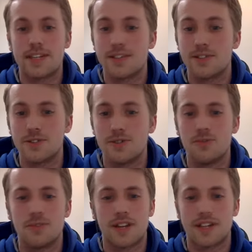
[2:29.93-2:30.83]

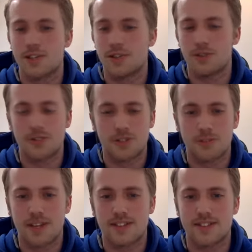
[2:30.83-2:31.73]
into like the whole
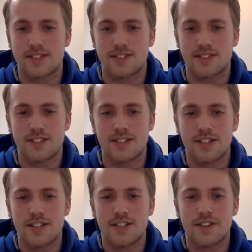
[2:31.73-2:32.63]
gymnastics
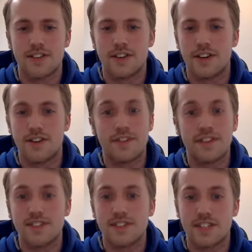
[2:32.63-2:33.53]

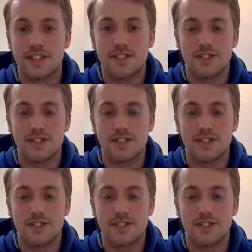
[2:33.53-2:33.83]
fitness scene.